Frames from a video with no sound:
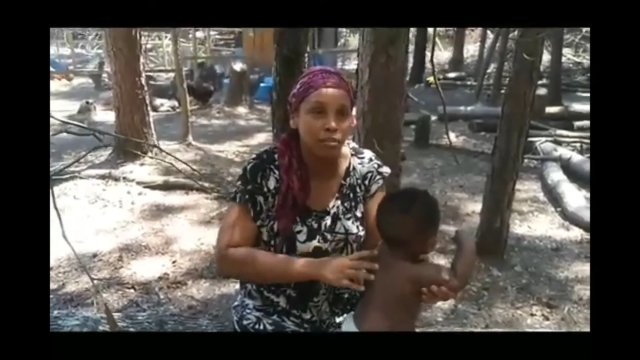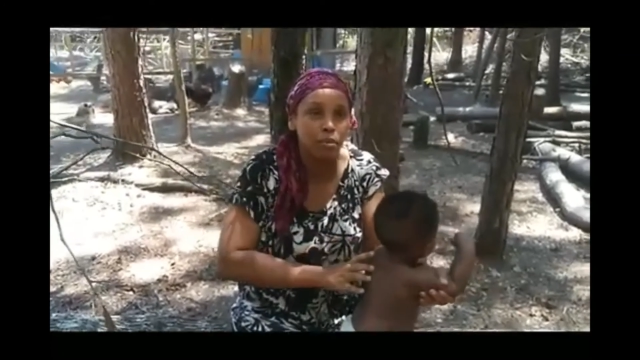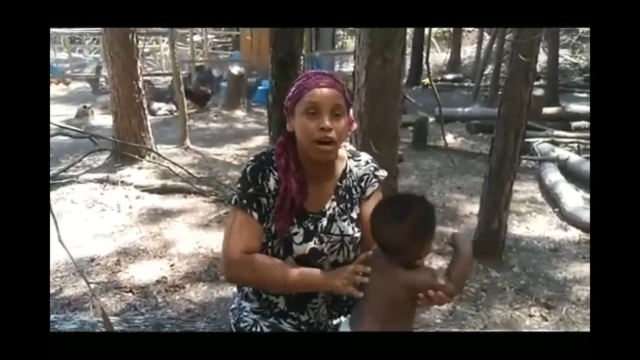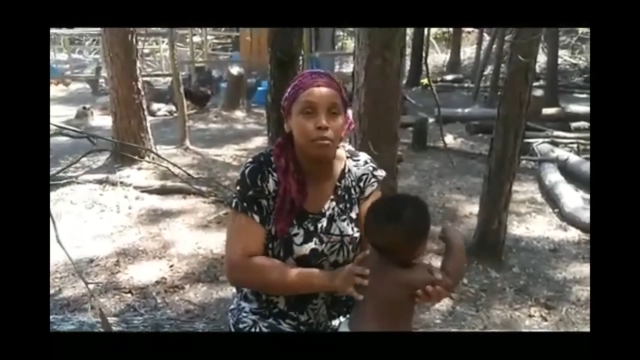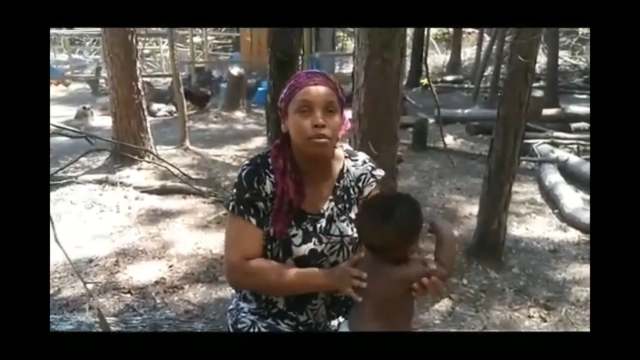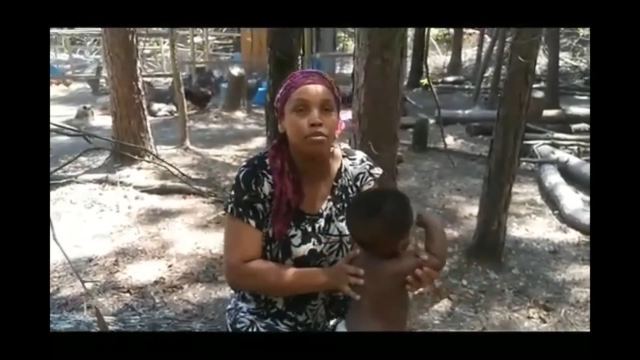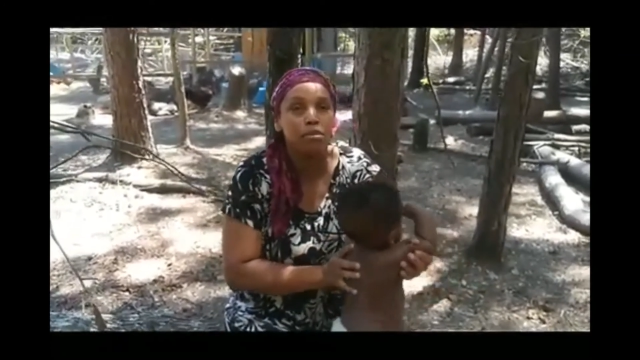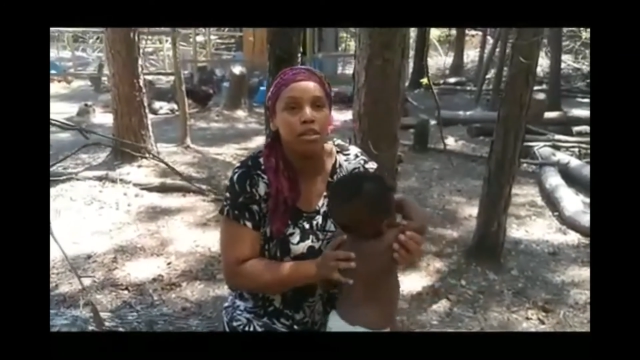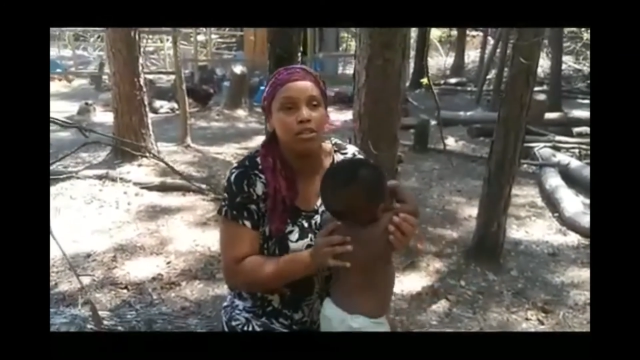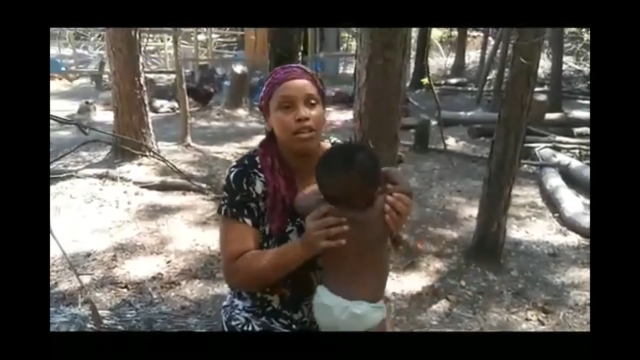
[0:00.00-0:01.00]
the
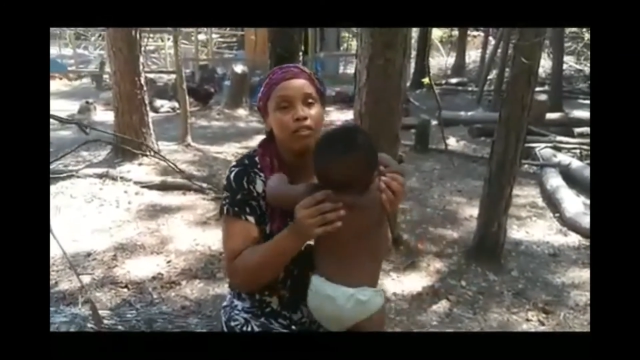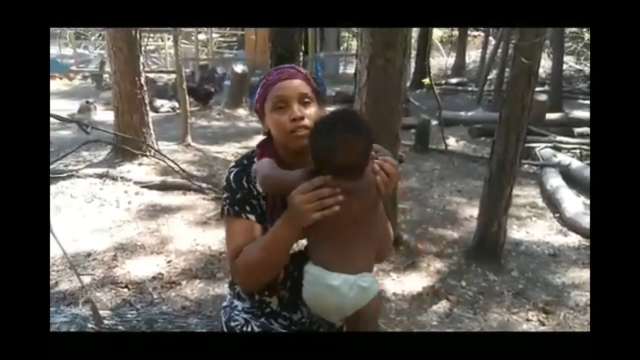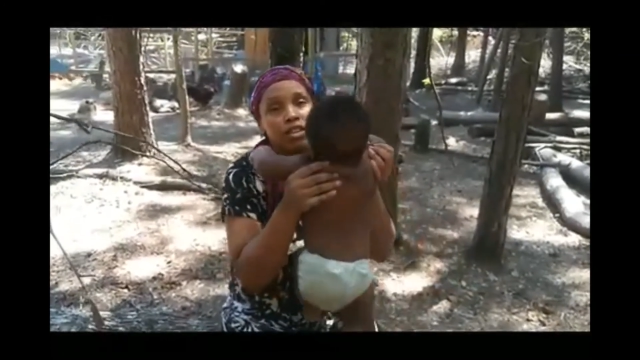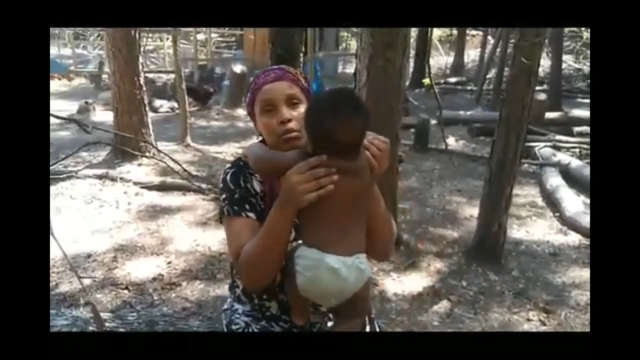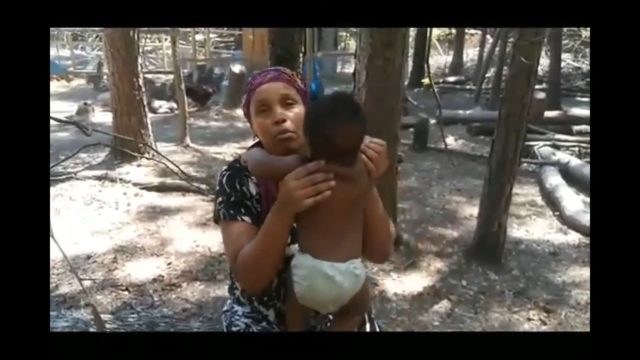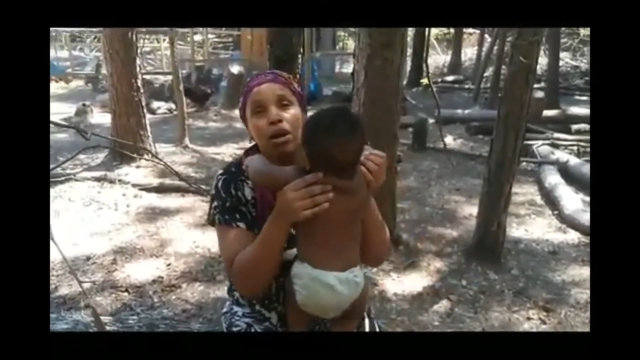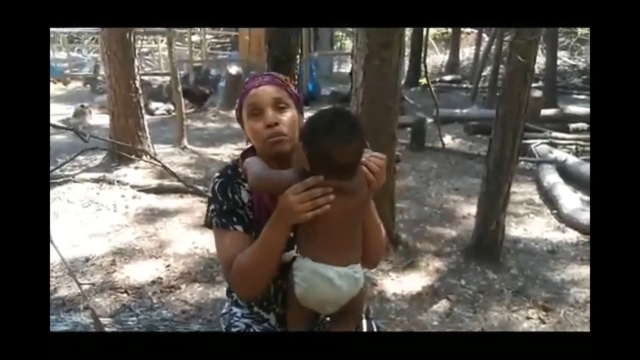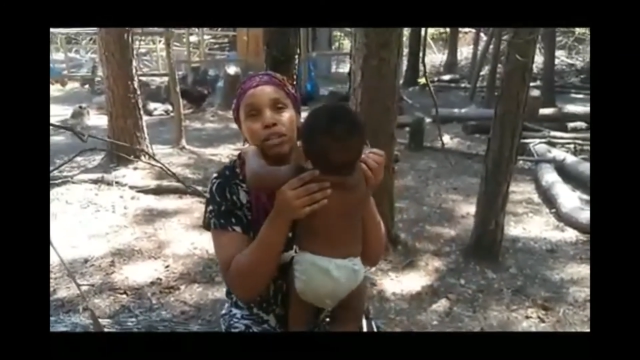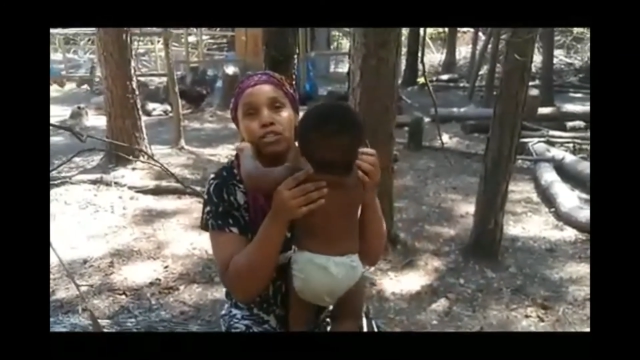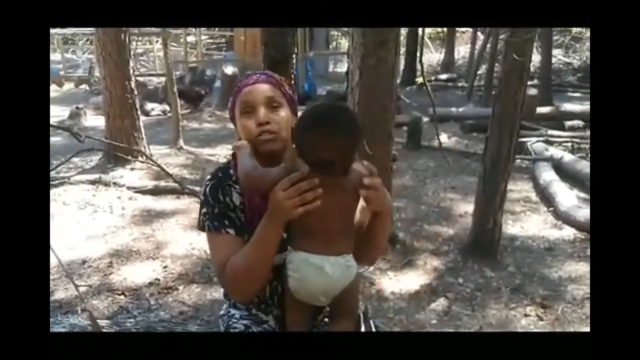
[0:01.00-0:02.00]
problem. You can't fix a
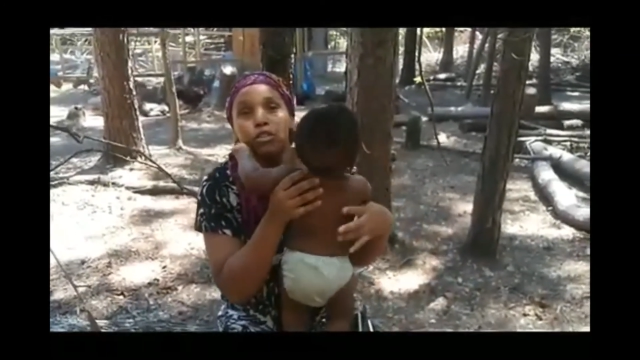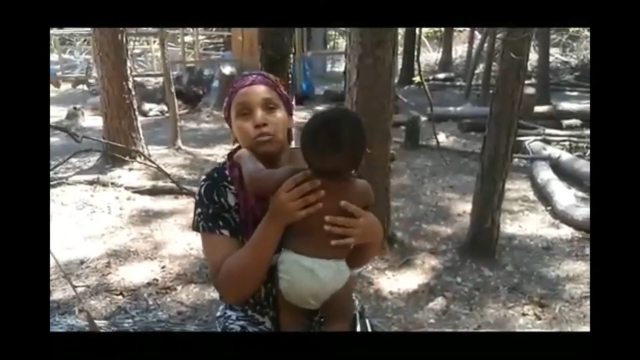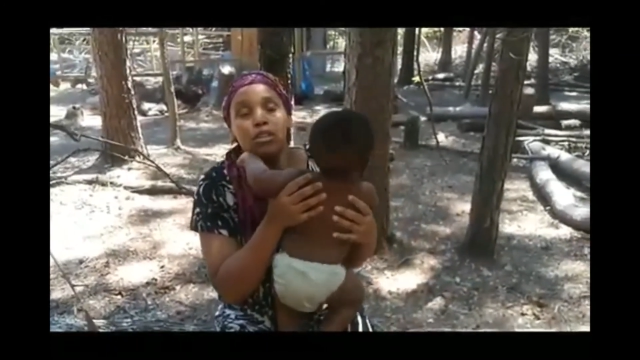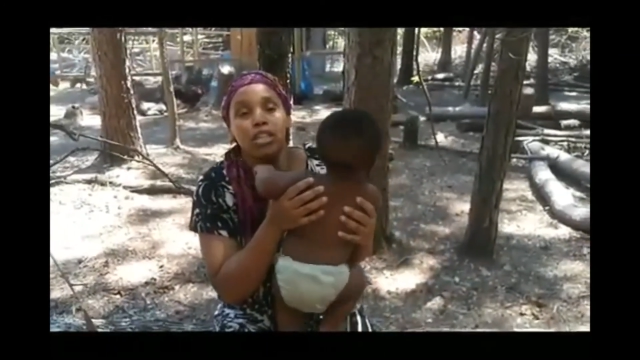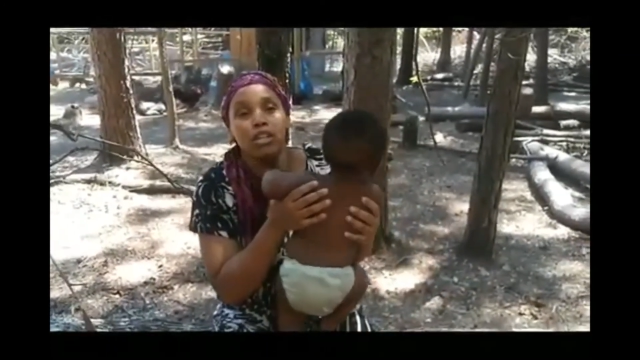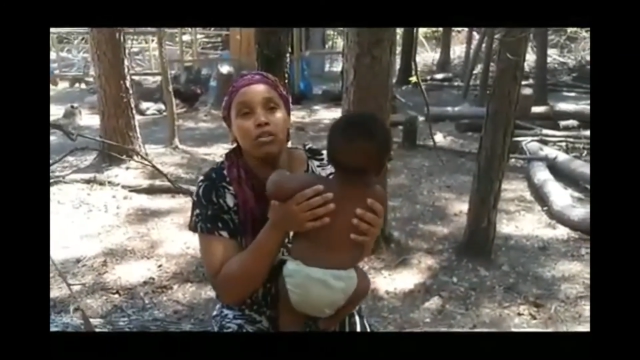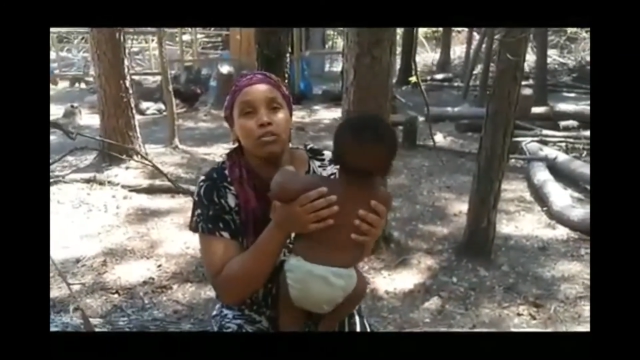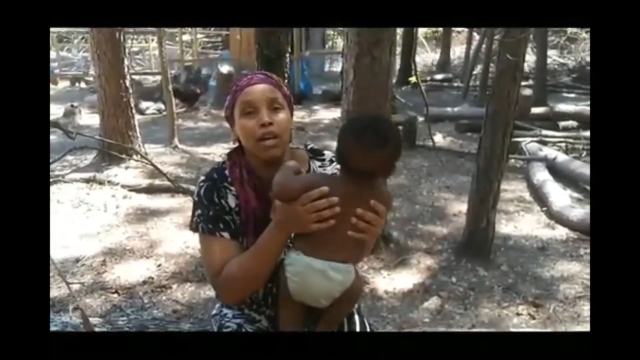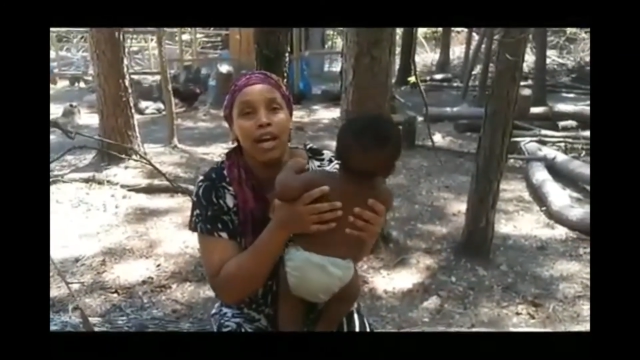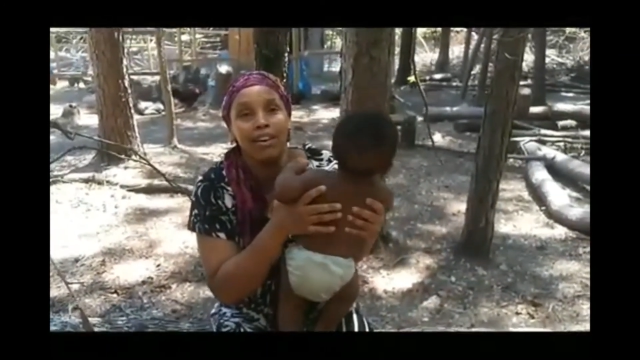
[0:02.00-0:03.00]
problem that you don't really know
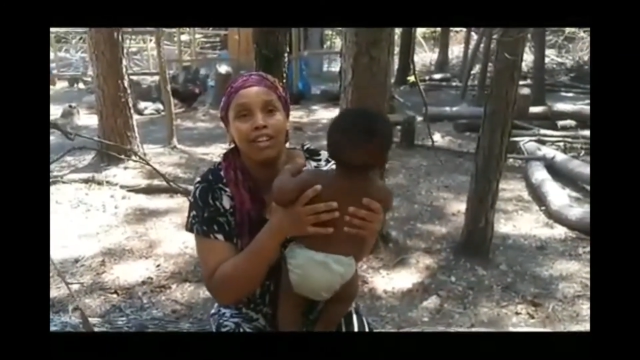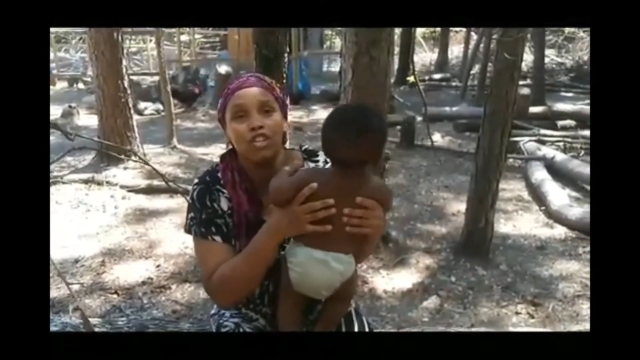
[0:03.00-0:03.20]
you have,